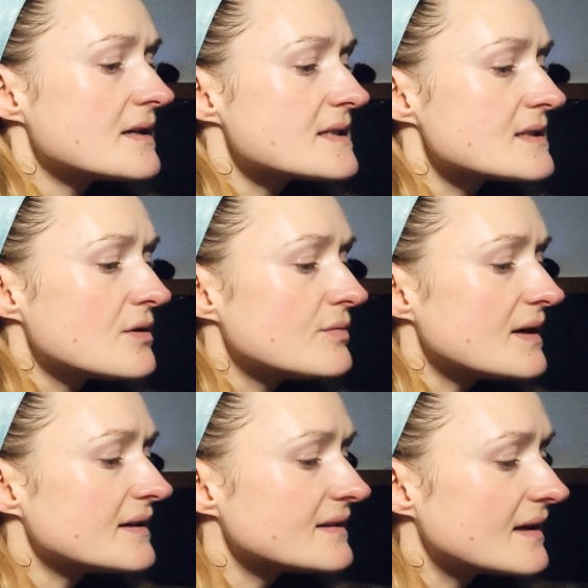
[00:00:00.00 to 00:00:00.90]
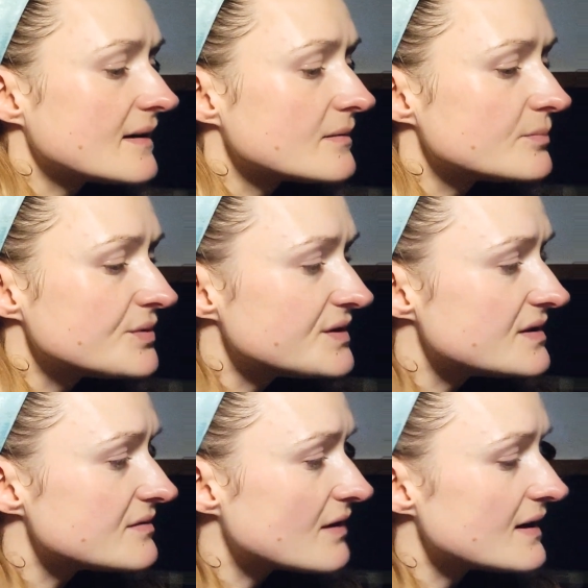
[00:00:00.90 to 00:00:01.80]
So we're gonna put
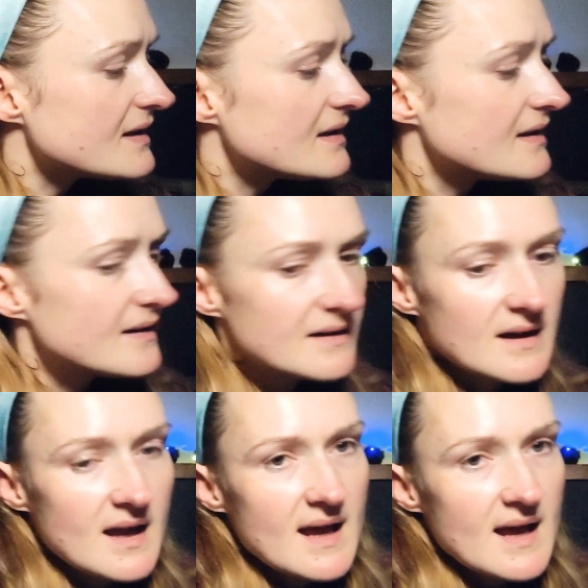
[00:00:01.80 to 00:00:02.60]
it right here,